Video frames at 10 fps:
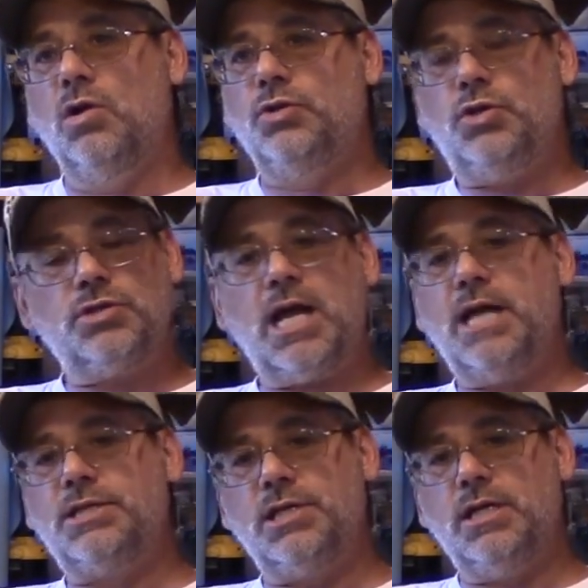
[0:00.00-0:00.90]
Do you
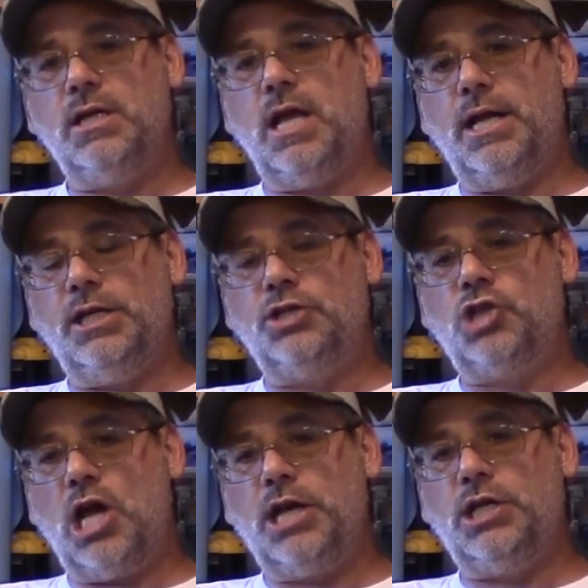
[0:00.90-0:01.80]
guys see any
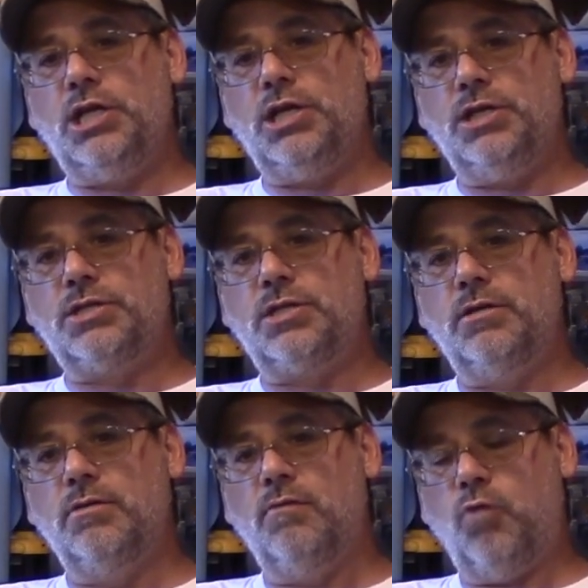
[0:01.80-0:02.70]
Chinese
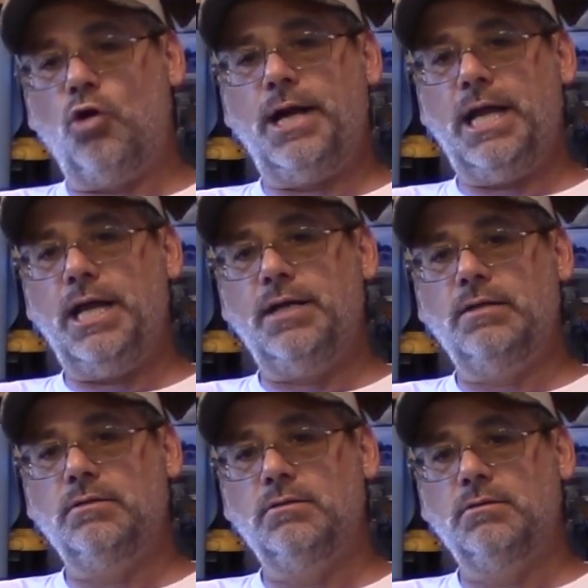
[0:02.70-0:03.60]
foreign aid
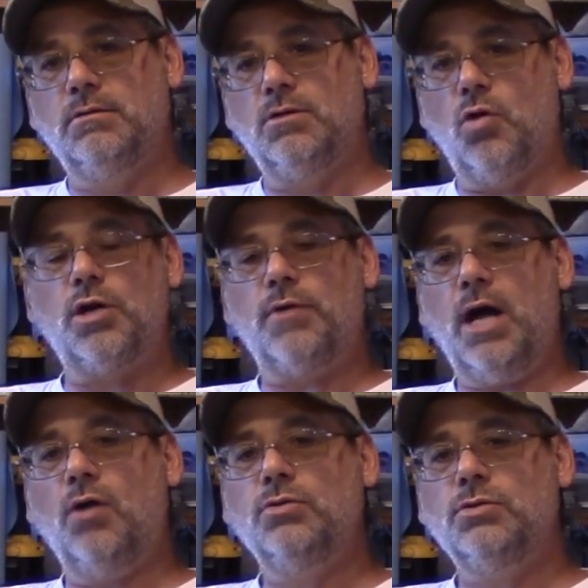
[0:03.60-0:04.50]
going
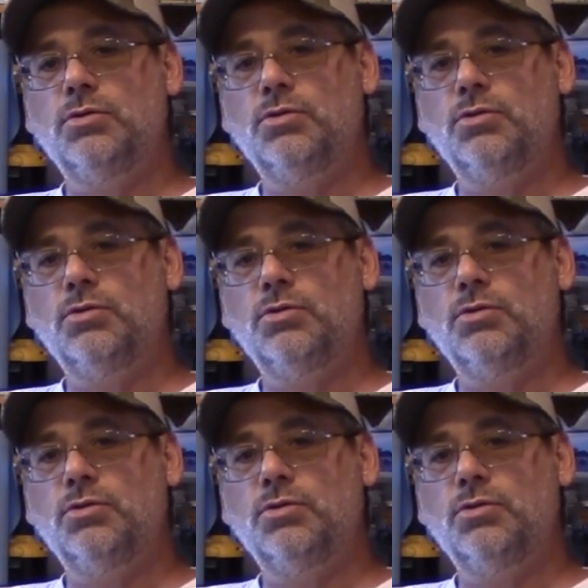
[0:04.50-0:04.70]
around?